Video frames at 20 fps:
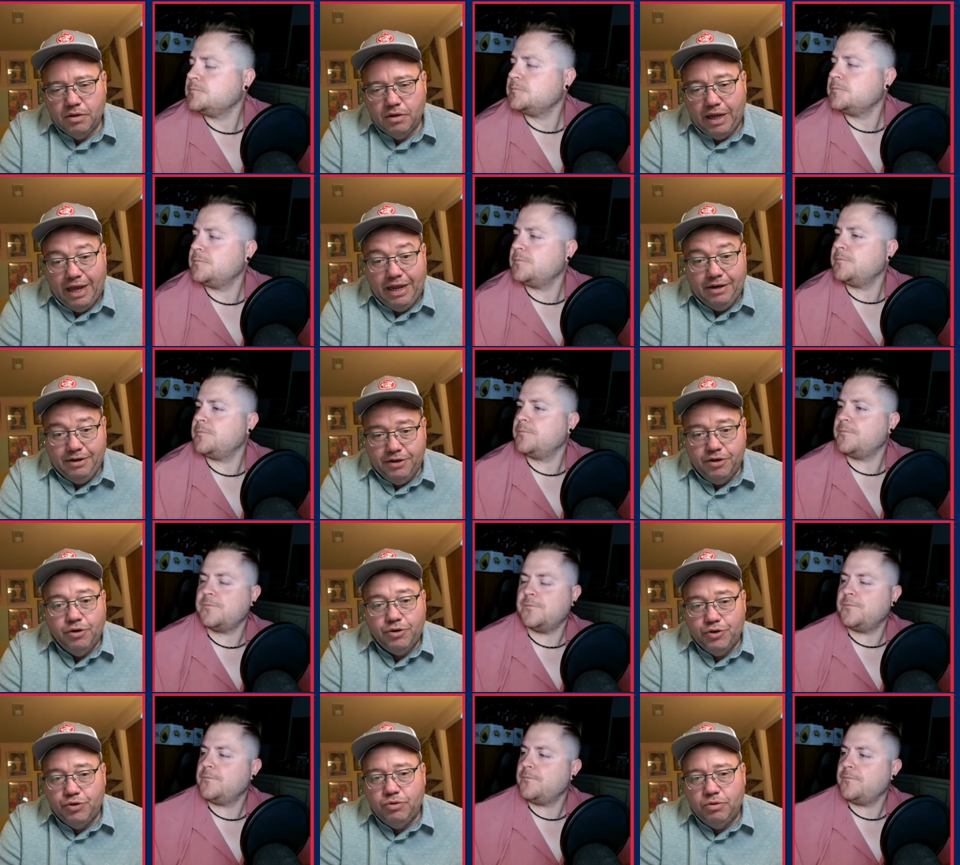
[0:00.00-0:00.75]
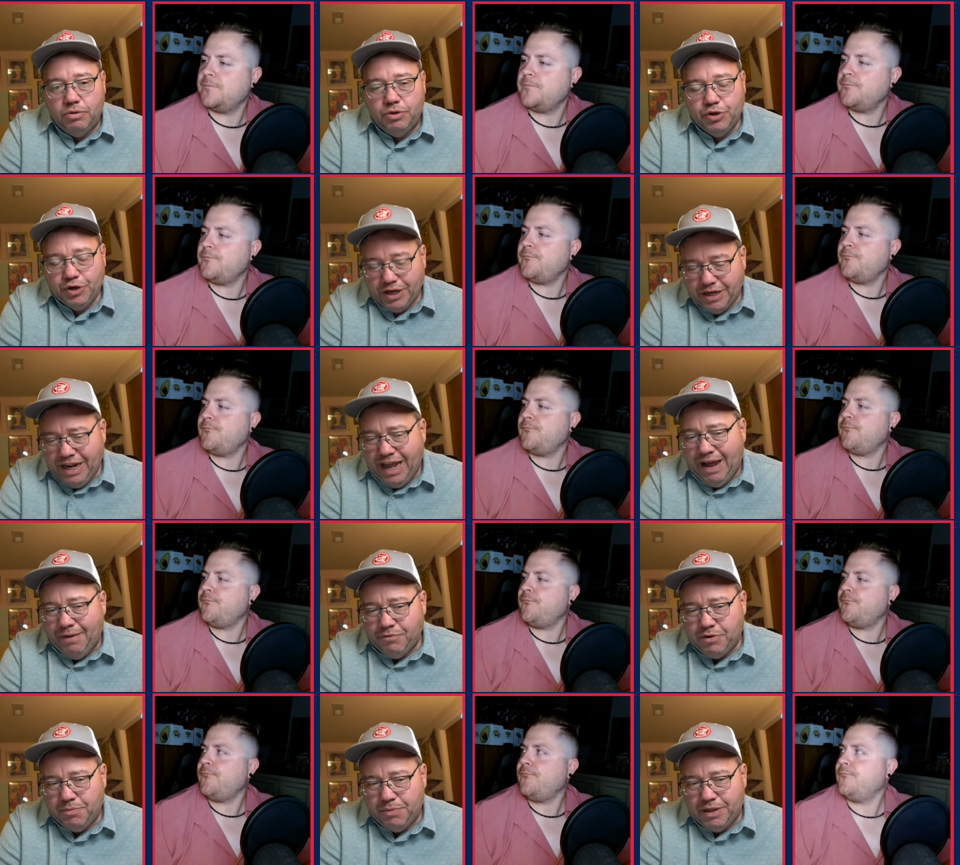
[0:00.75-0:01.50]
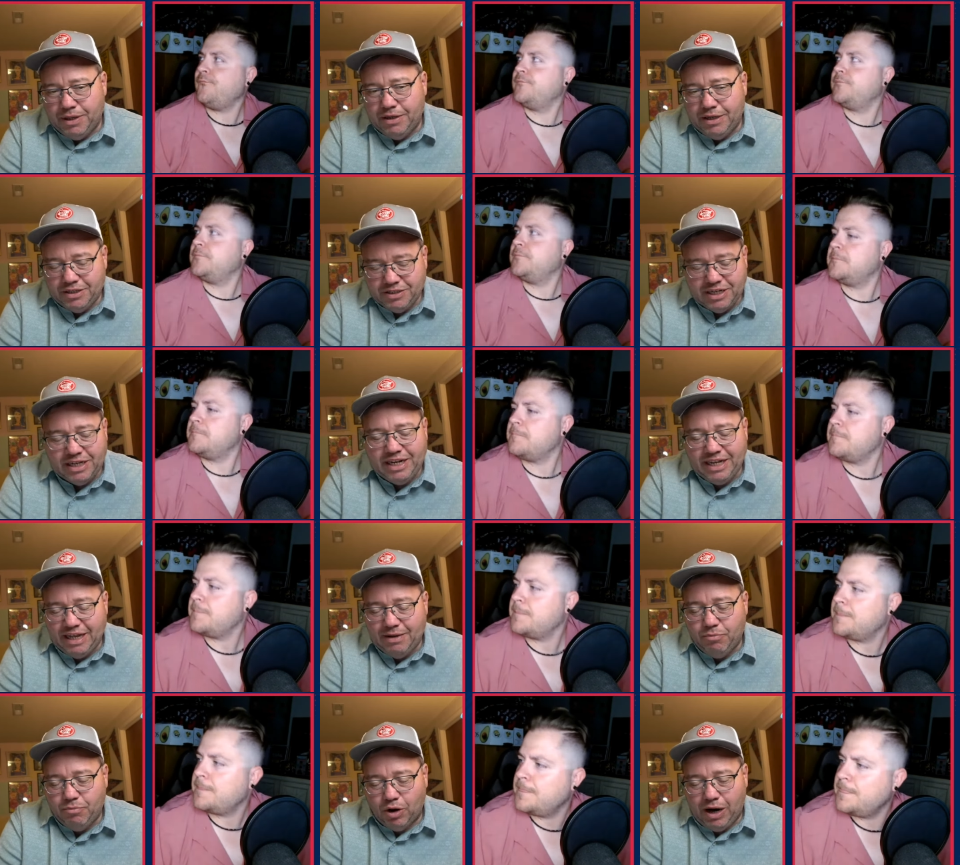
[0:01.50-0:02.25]
Speaker 1: and, you know, you, you're going to have to be he's going
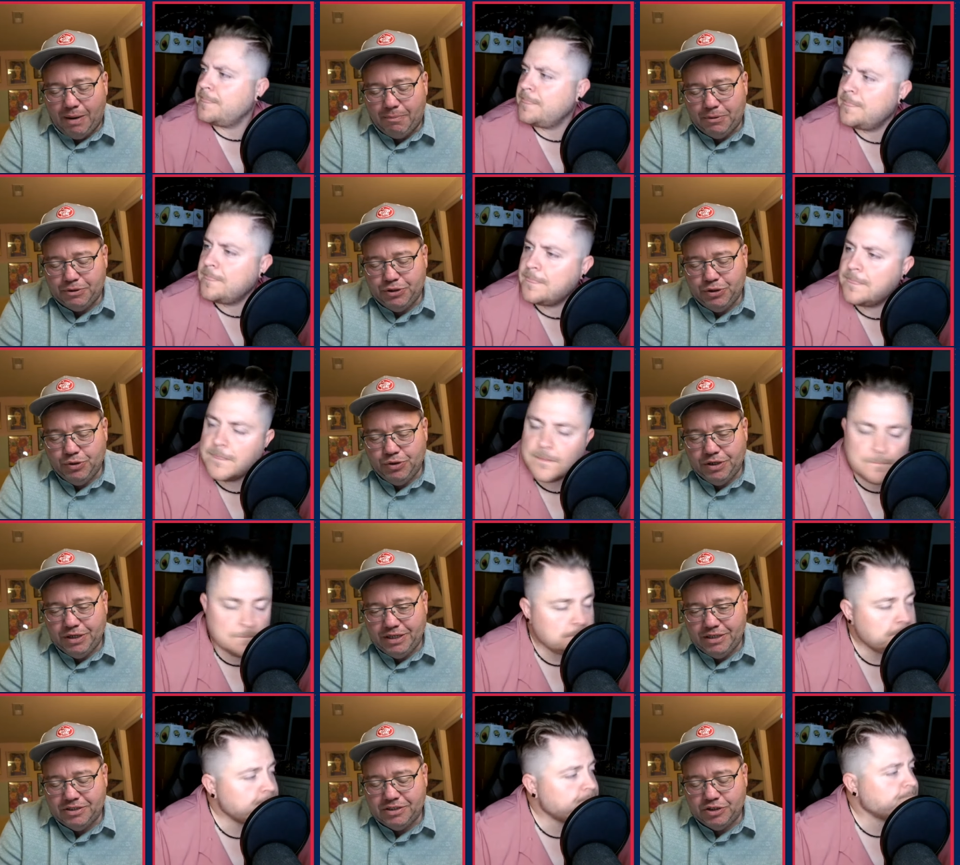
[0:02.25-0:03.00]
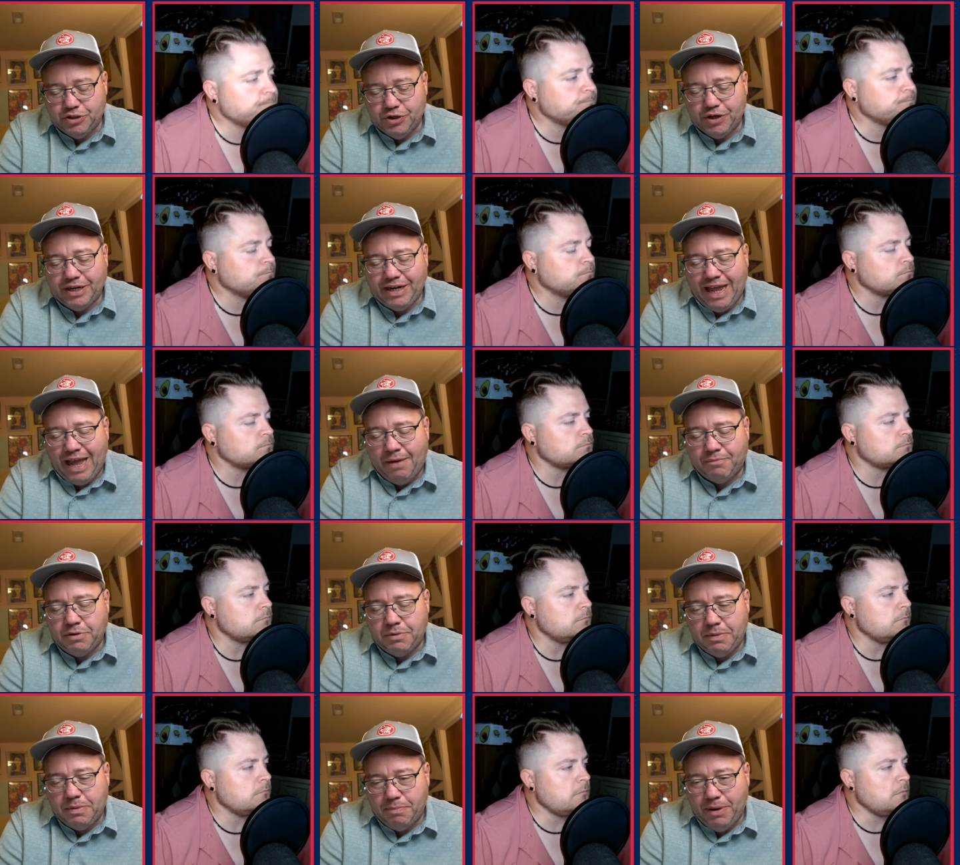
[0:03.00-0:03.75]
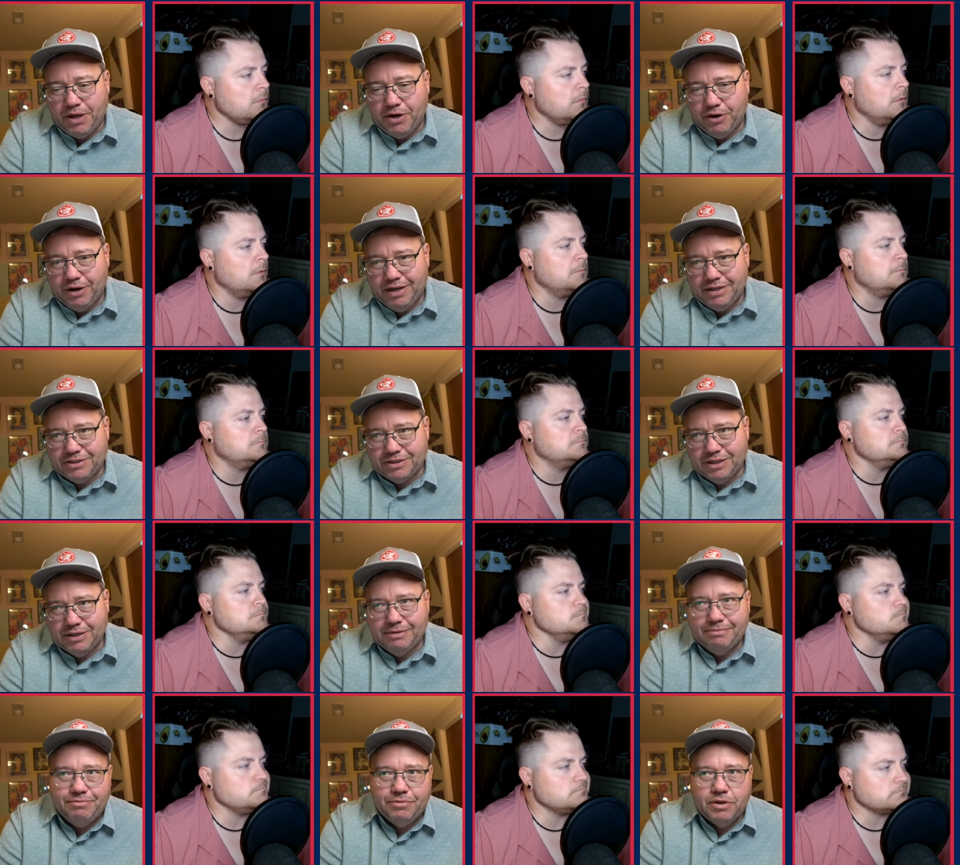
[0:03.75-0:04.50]
to get more opportunities, and you're going to have to be better as
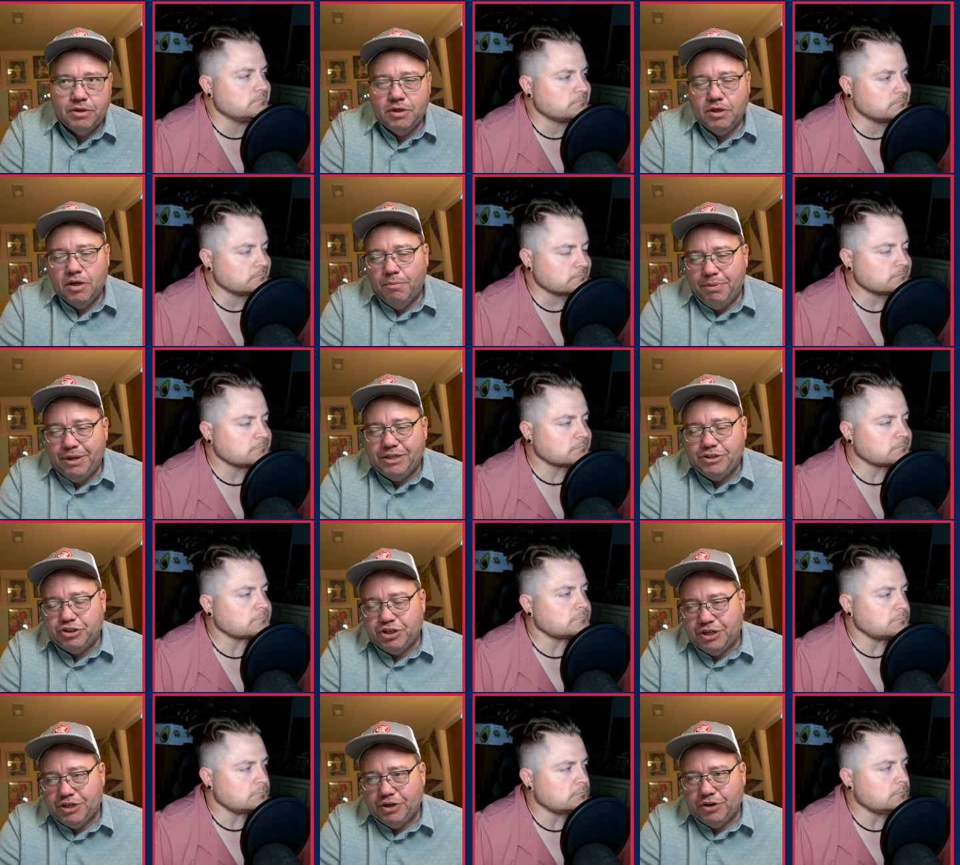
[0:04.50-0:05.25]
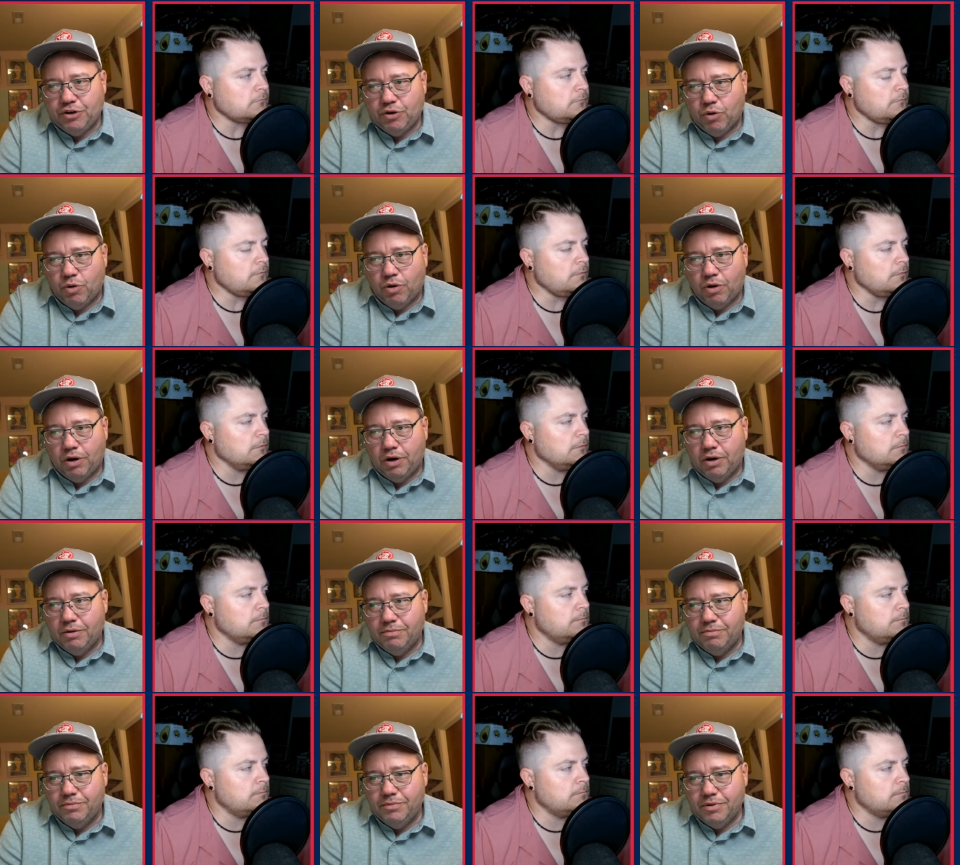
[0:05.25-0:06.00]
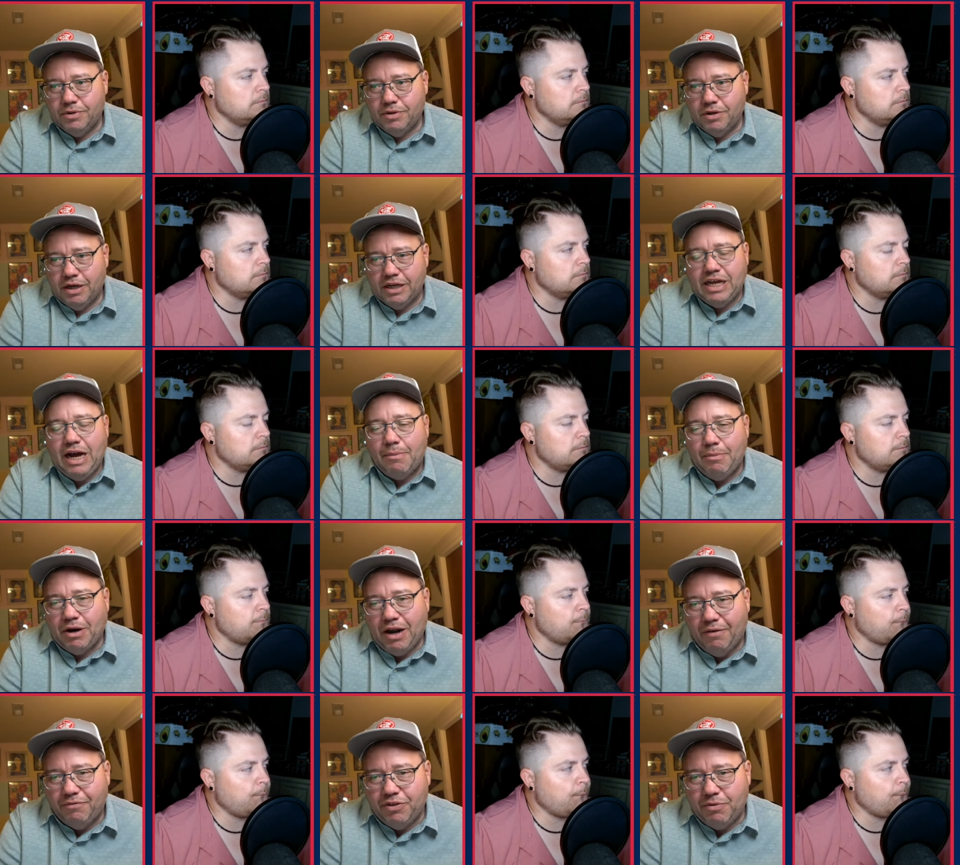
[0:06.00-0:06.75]
a pinch hitter or
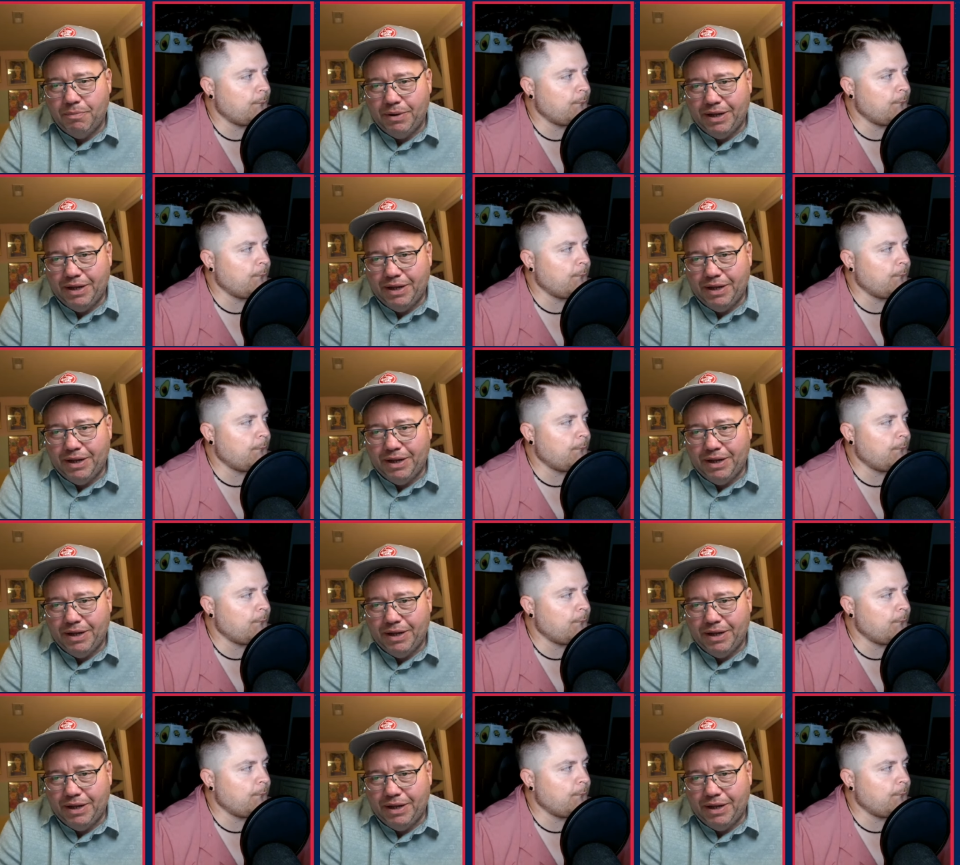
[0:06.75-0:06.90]
coming off the